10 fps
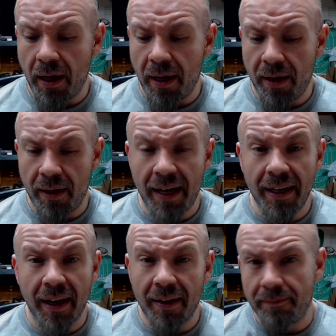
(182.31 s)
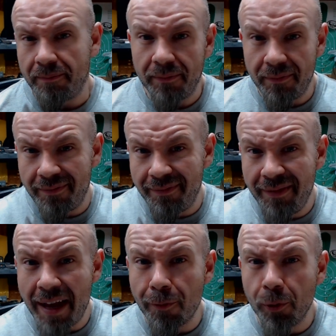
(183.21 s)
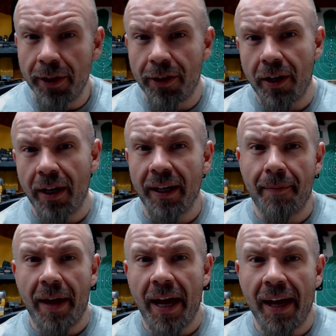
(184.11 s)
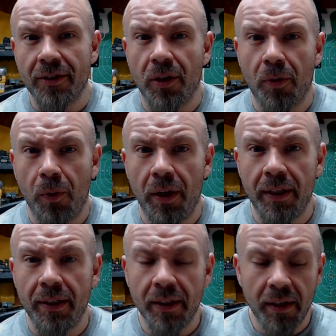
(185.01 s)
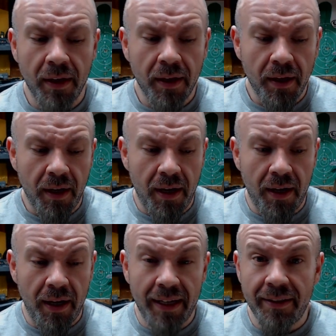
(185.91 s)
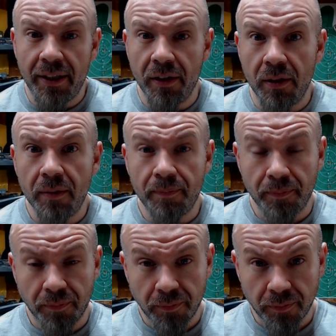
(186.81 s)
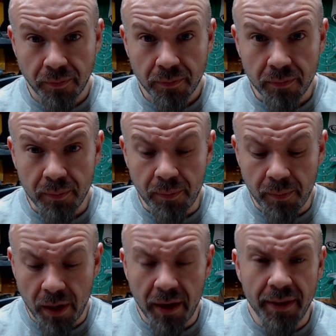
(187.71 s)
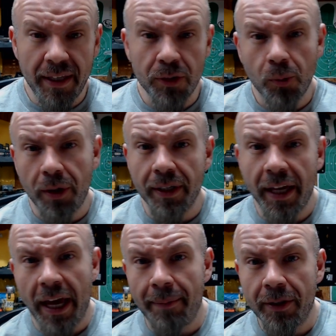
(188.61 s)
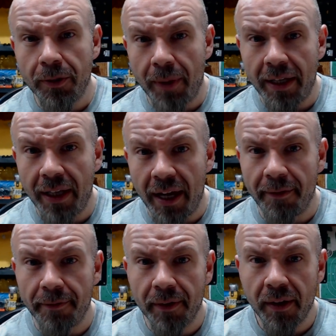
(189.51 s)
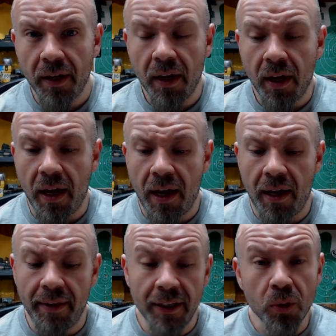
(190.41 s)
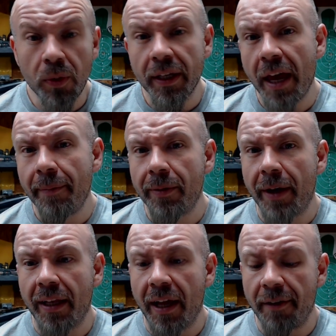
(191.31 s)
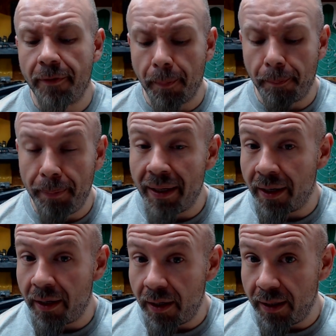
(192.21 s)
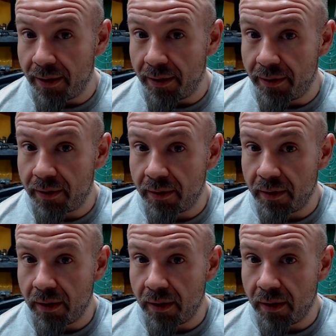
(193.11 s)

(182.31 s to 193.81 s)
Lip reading: I never really thought I'd get my hands on one until this one came into my life. This one came into my life because